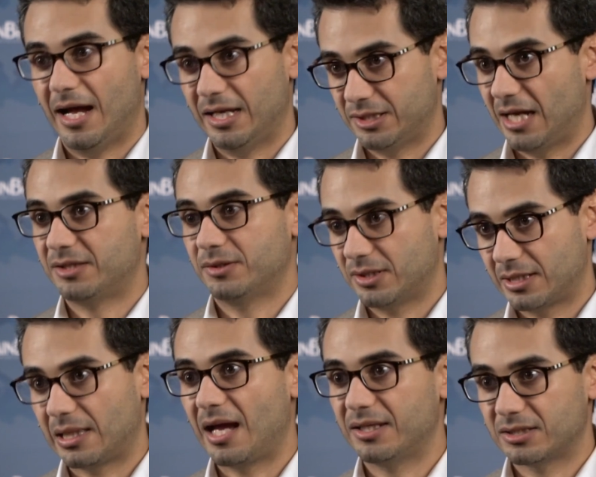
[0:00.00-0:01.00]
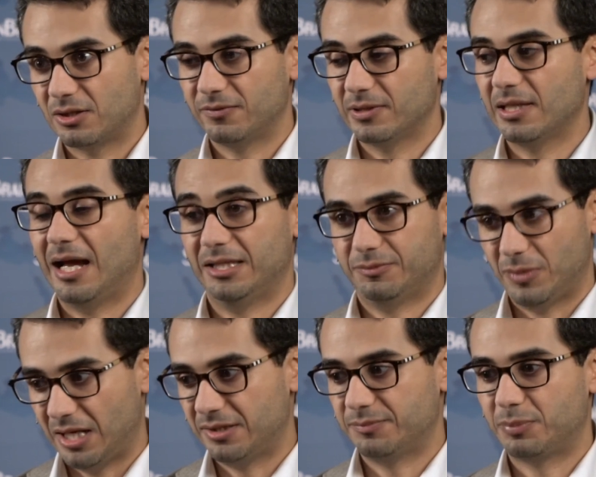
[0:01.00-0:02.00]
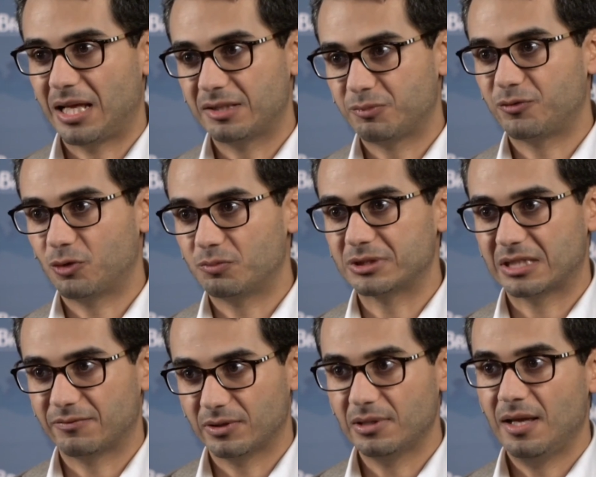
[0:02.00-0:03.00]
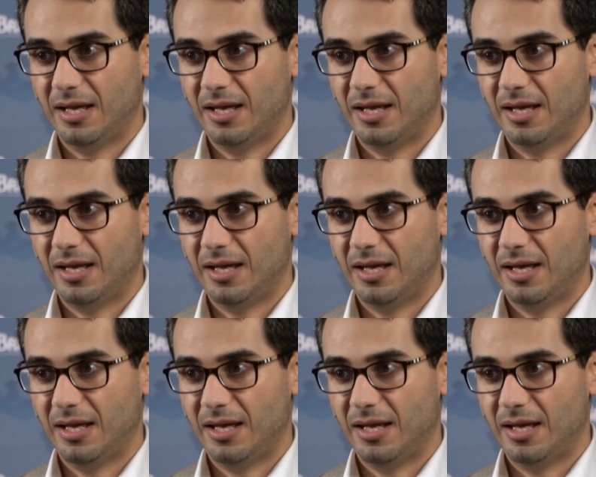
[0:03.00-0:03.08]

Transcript: at, at client level at, and plant performance level,